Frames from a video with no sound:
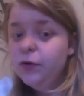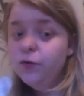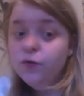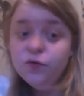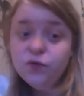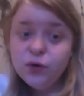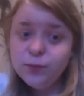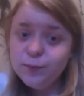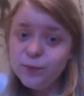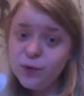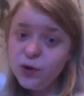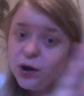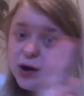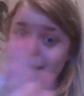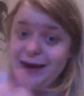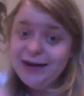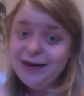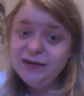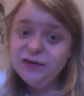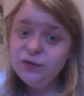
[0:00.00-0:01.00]
from
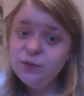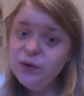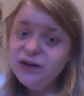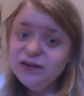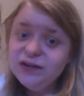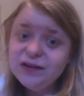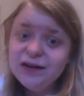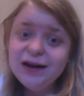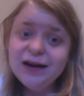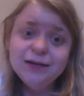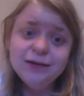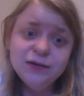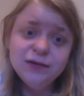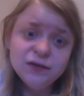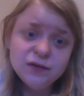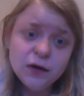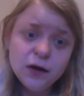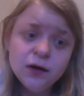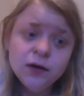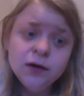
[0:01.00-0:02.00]
a tweet I
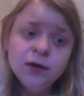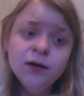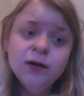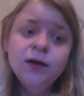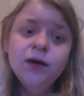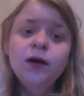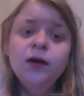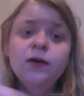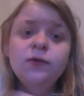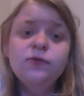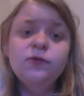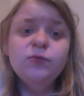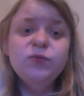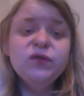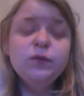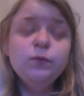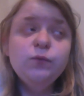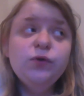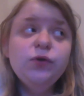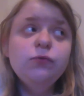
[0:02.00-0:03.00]
saw from
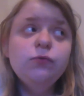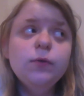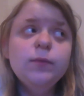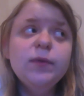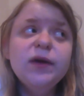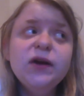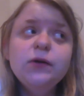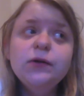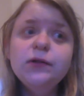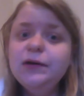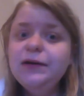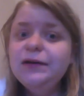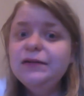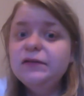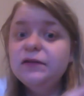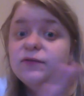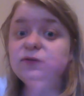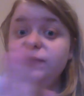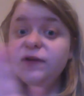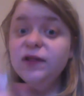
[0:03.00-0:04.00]
someone who apparently is
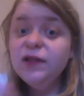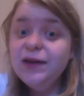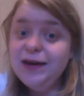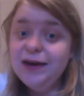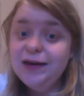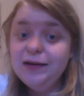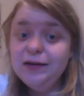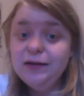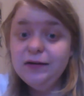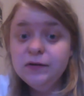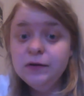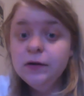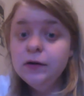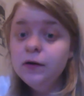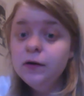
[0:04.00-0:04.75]
affiliated